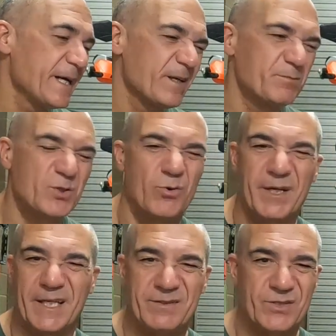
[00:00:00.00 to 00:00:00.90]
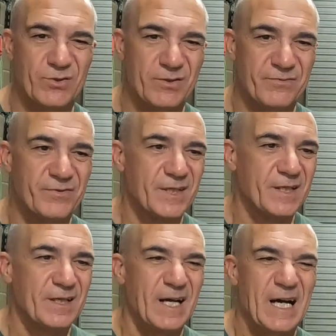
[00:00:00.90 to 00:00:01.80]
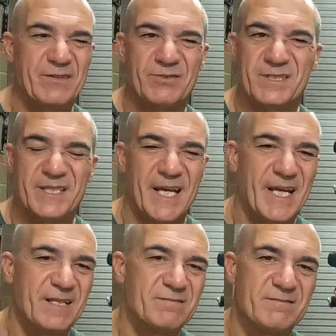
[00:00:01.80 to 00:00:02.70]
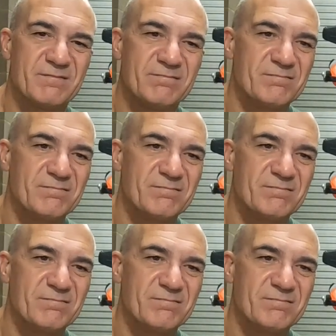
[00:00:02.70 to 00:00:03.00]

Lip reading: and I'm talking sort of 110,